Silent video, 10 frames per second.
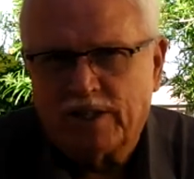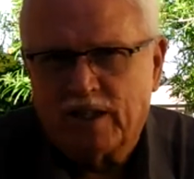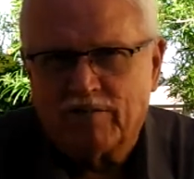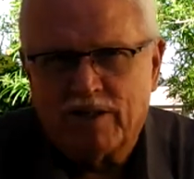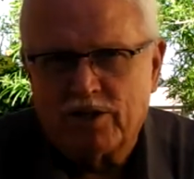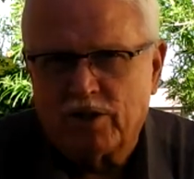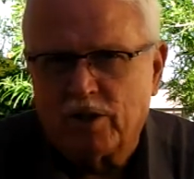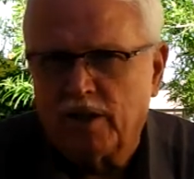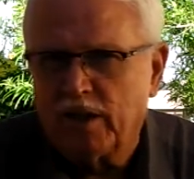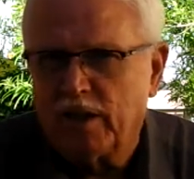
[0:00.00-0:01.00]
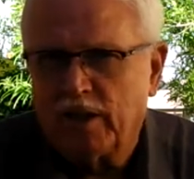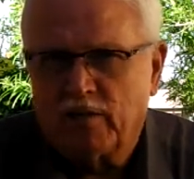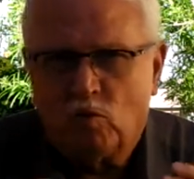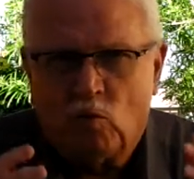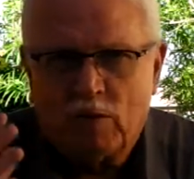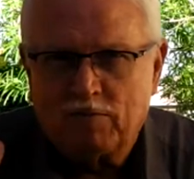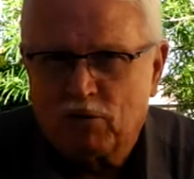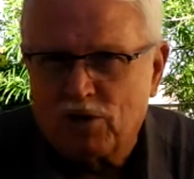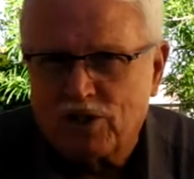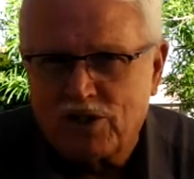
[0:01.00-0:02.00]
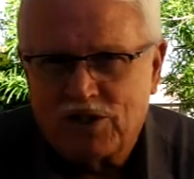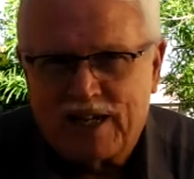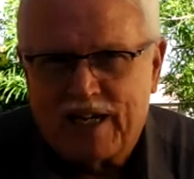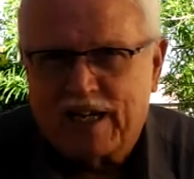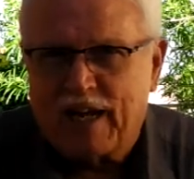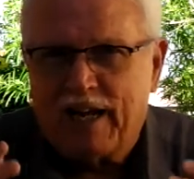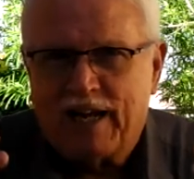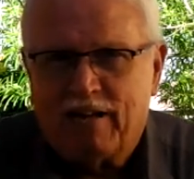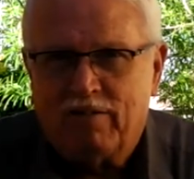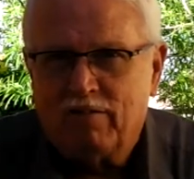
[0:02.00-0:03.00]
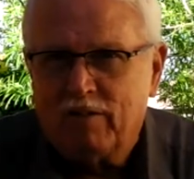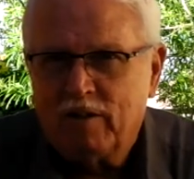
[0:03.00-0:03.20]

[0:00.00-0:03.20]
television and one person is saying, I have